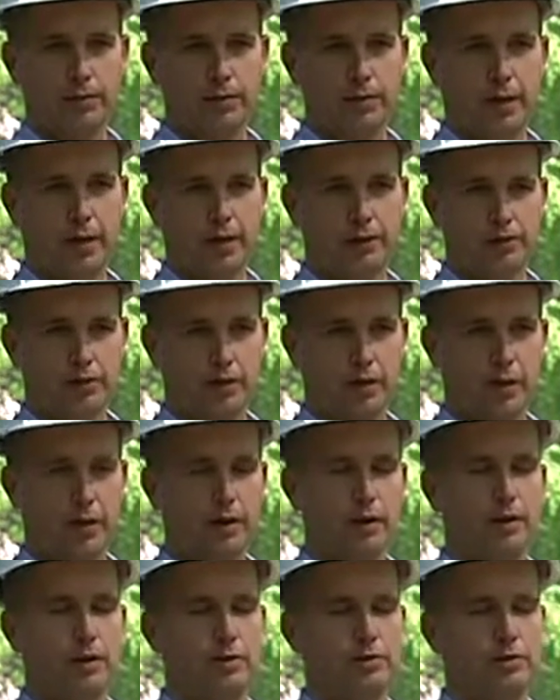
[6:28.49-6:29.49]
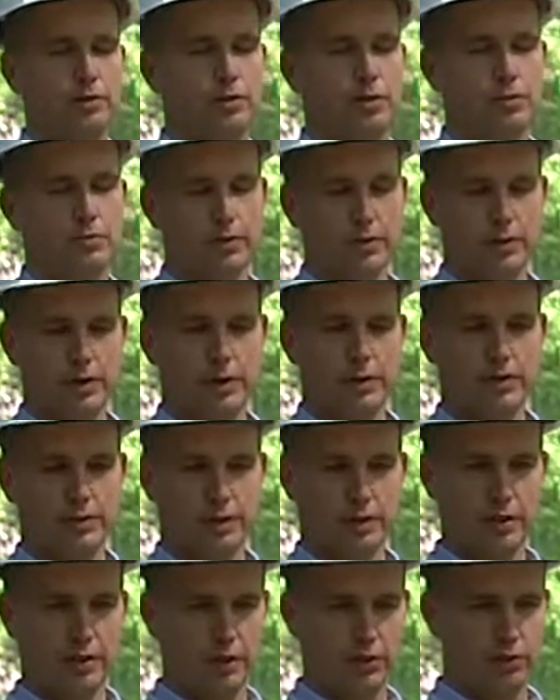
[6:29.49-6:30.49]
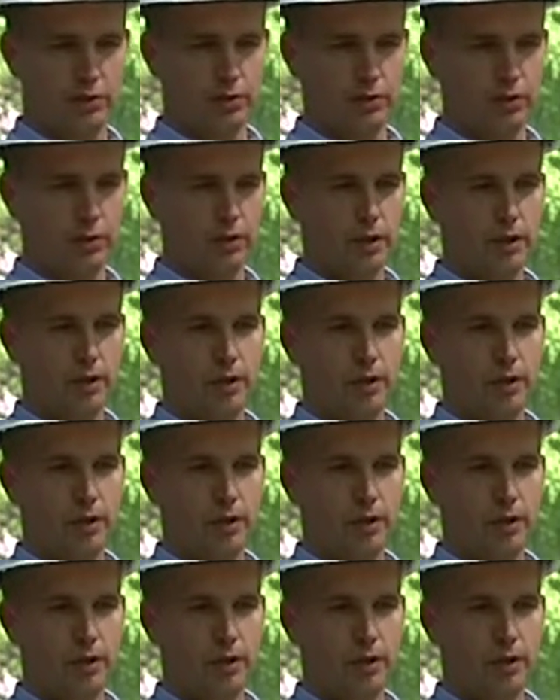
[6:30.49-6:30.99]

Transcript: there is additional